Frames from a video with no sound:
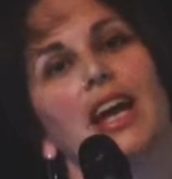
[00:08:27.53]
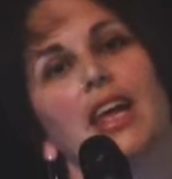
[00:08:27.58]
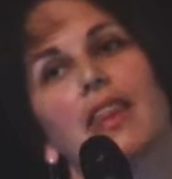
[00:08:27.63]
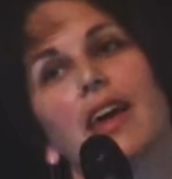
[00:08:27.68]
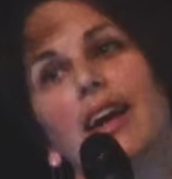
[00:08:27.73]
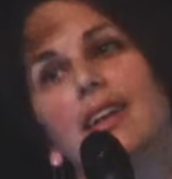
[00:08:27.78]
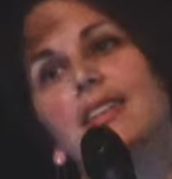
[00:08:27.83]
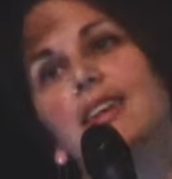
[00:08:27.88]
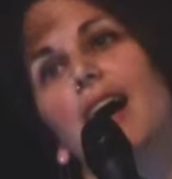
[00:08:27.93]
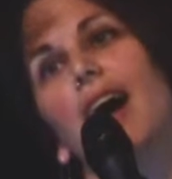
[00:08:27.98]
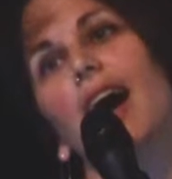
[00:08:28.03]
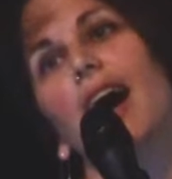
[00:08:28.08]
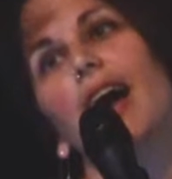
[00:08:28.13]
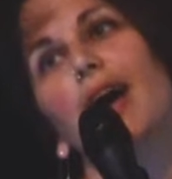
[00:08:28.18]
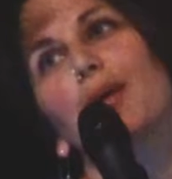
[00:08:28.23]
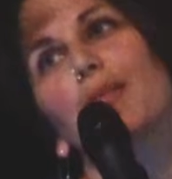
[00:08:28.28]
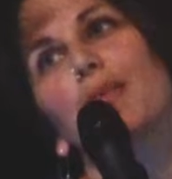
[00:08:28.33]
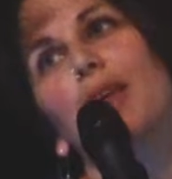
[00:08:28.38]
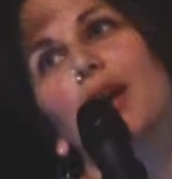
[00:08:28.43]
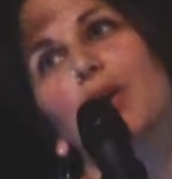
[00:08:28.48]
that
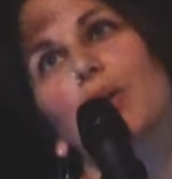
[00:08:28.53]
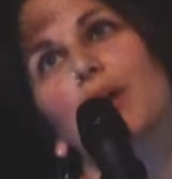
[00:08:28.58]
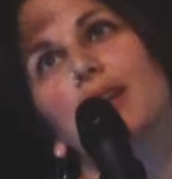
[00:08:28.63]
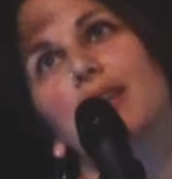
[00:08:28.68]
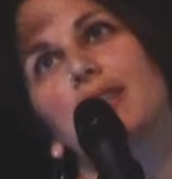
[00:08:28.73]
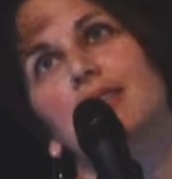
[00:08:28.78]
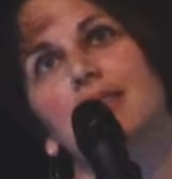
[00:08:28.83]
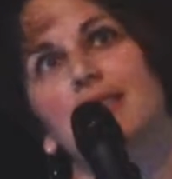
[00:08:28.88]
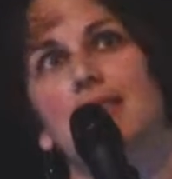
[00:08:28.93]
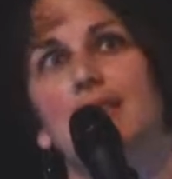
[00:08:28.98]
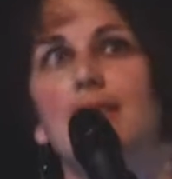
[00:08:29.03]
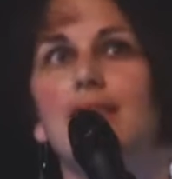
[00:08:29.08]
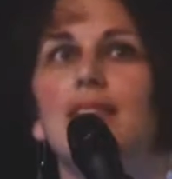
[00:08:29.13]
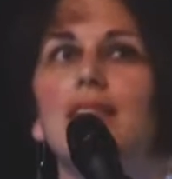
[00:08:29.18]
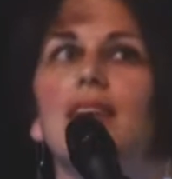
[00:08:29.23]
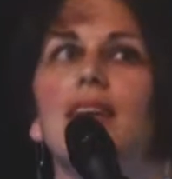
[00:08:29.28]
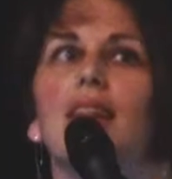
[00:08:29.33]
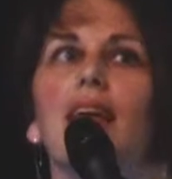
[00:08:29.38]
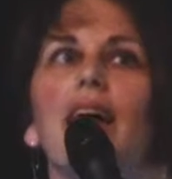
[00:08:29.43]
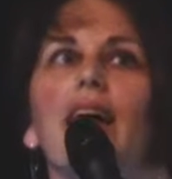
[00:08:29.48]
time they went to
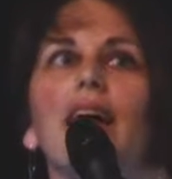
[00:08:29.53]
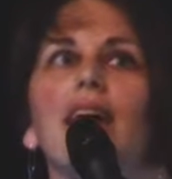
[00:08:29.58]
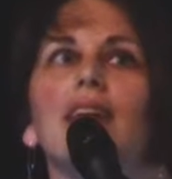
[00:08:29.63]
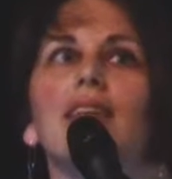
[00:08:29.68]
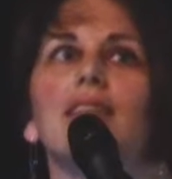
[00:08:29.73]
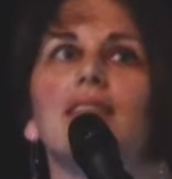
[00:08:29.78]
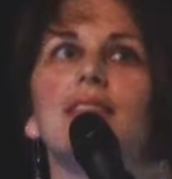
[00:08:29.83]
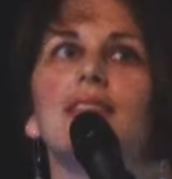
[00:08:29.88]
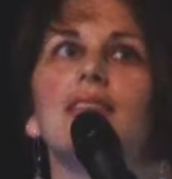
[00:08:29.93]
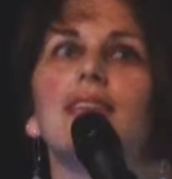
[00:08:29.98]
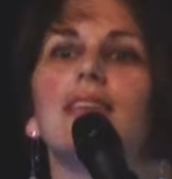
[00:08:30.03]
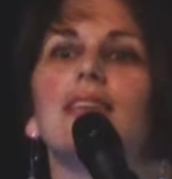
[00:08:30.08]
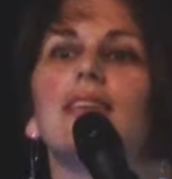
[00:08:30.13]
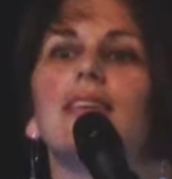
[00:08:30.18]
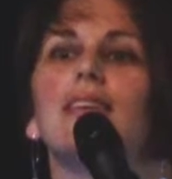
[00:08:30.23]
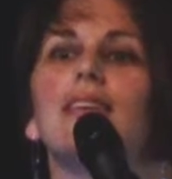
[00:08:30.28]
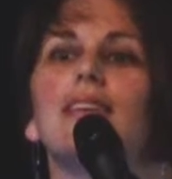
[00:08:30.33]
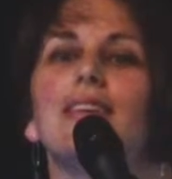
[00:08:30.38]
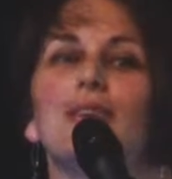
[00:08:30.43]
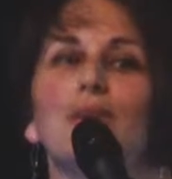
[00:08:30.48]
Disneyland
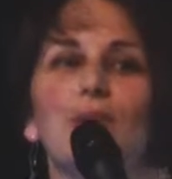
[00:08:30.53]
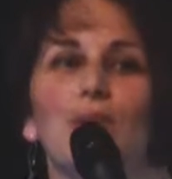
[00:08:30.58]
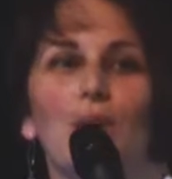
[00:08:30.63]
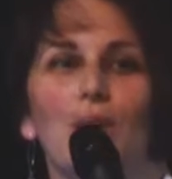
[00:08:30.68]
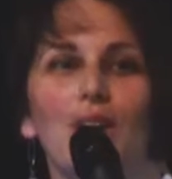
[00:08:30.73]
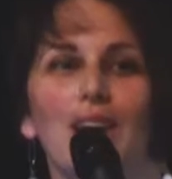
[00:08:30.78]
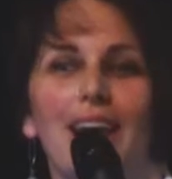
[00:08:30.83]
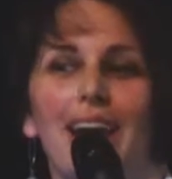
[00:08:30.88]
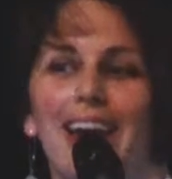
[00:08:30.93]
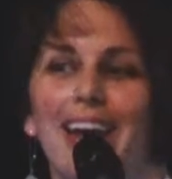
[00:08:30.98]
or